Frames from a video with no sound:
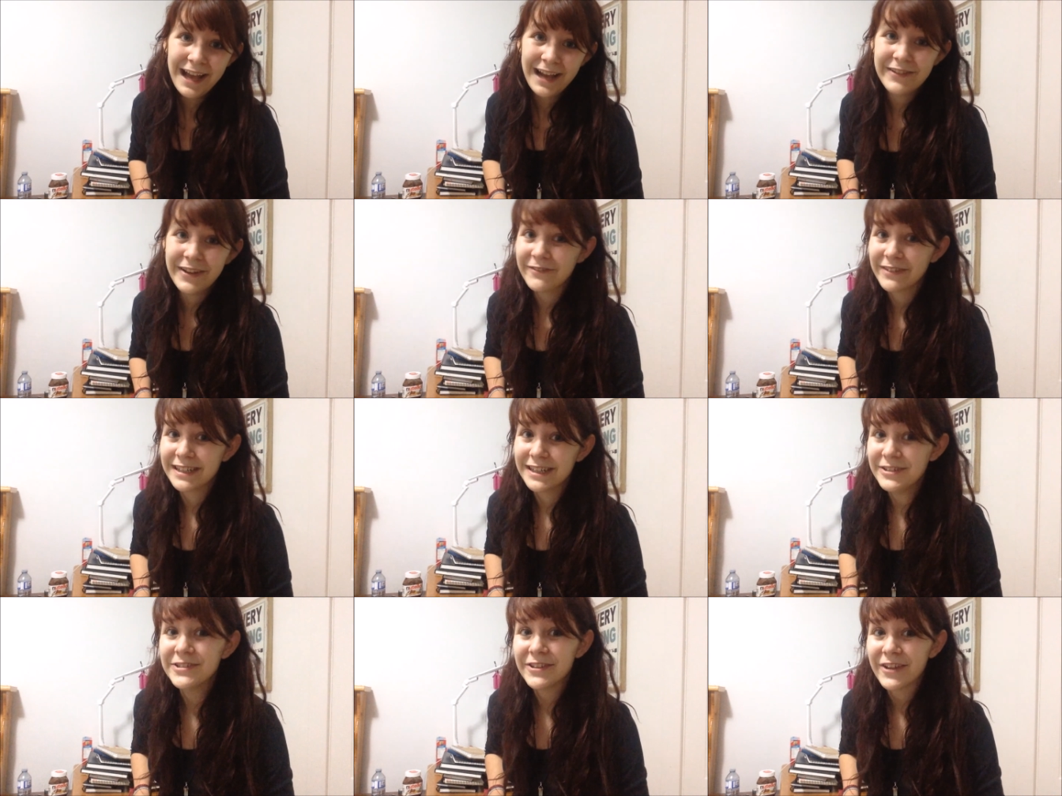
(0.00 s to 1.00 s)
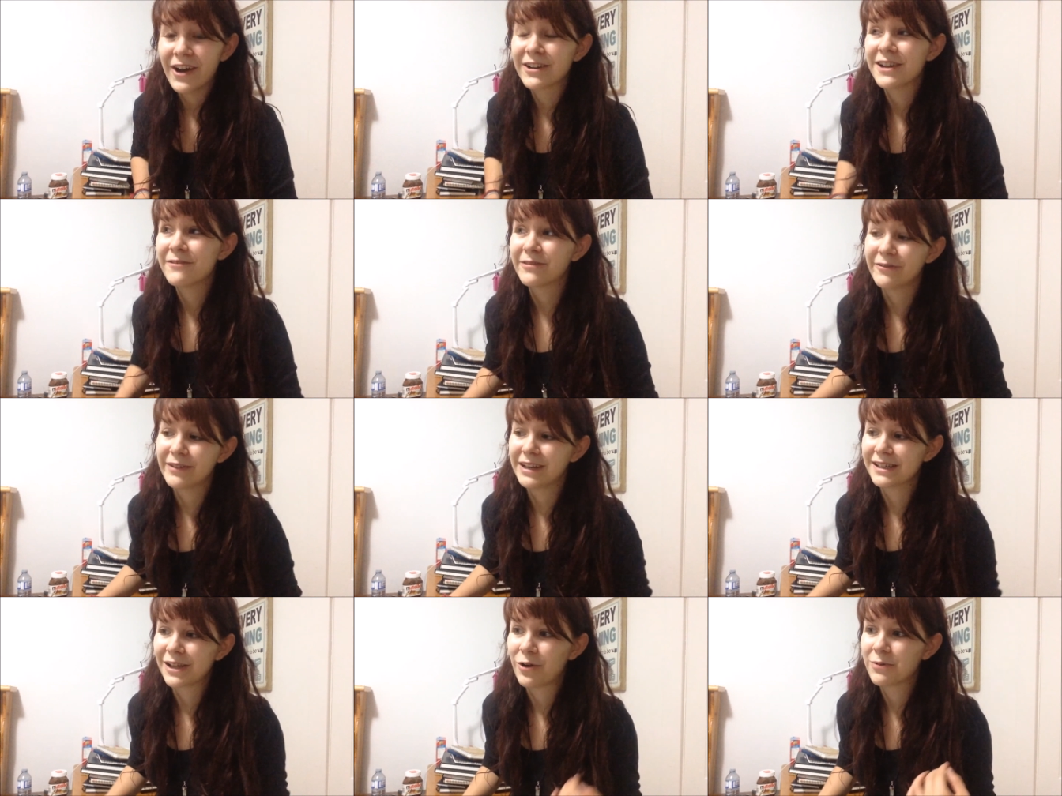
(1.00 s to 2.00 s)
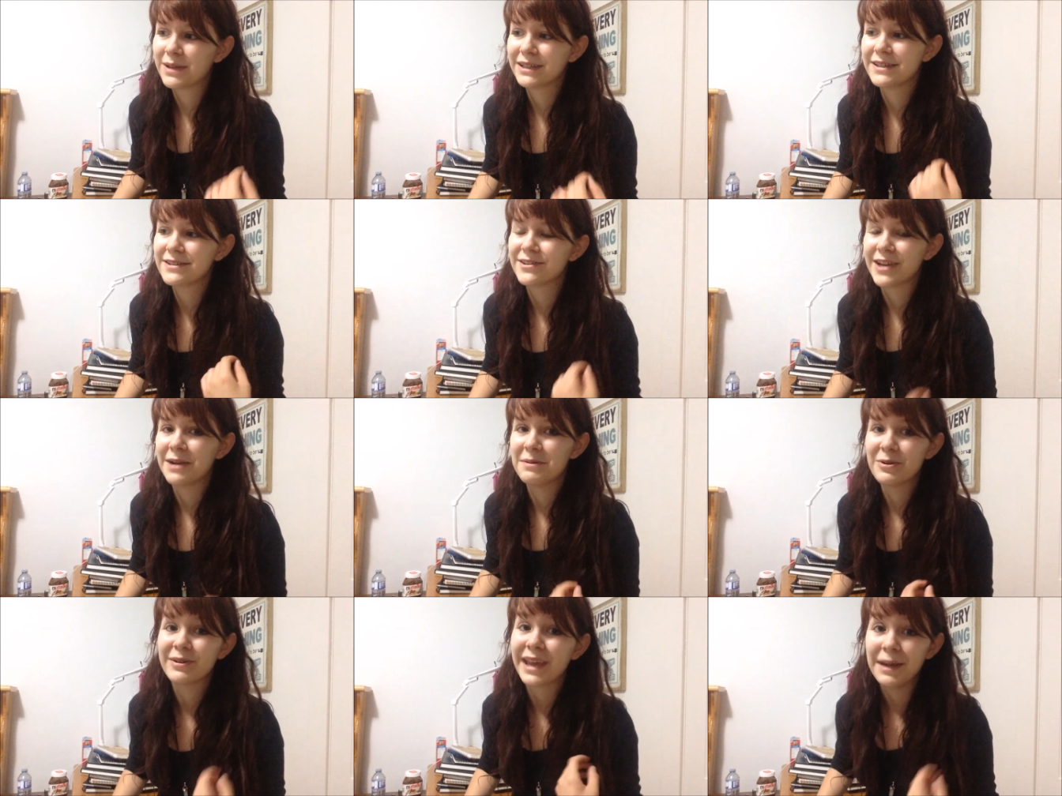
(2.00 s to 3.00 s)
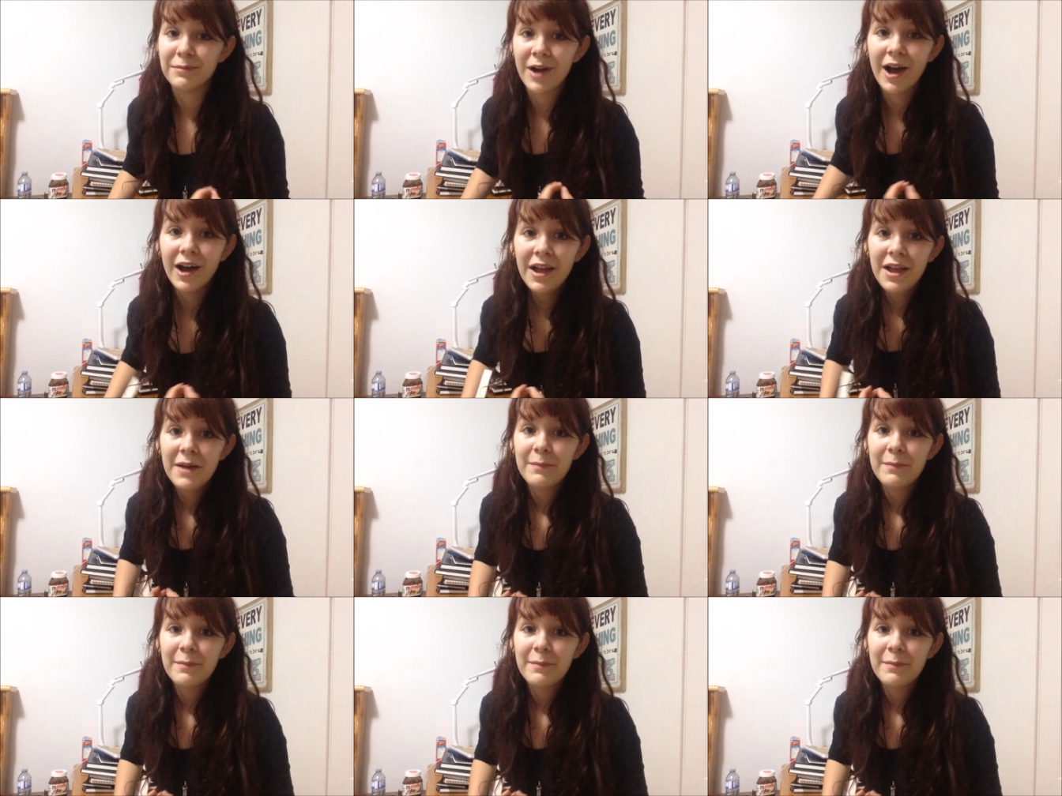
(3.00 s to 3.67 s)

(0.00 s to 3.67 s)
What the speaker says: I'm not very used to talking for very long periods of time to a camera,